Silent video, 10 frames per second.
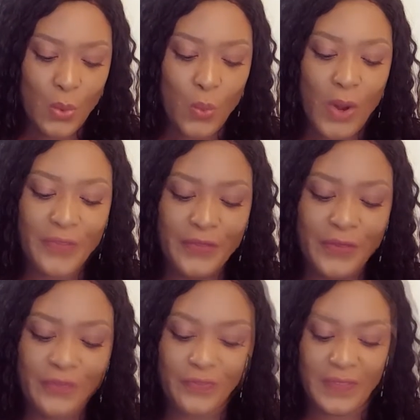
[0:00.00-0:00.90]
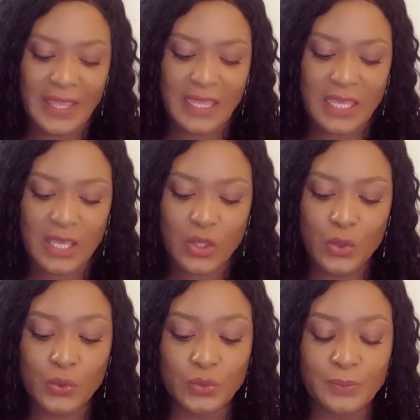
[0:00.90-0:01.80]
what do you think
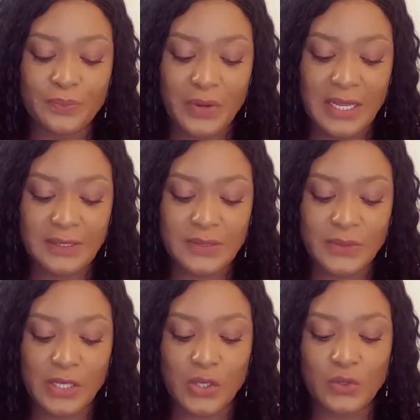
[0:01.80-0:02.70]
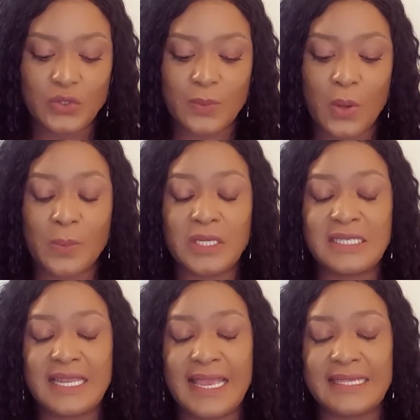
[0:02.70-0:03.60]
you could bring to the YouTube
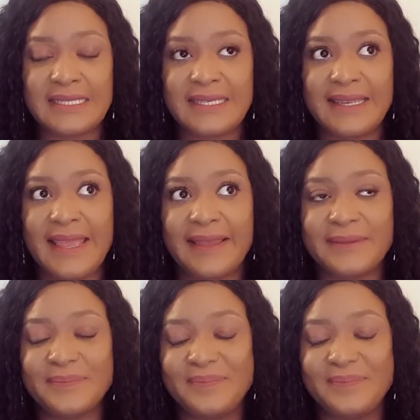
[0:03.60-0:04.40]
community that isn't there?